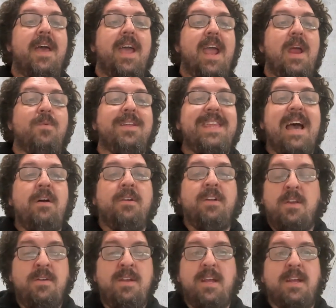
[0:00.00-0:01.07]
And without
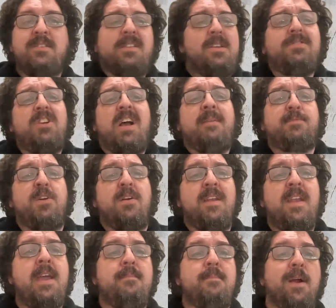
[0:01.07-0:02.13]
unions, those jobs are a
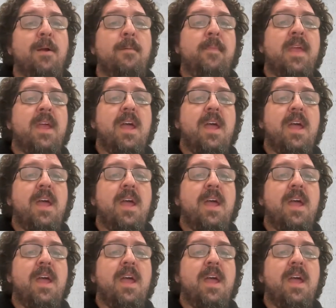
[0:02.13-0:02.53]
nightmare.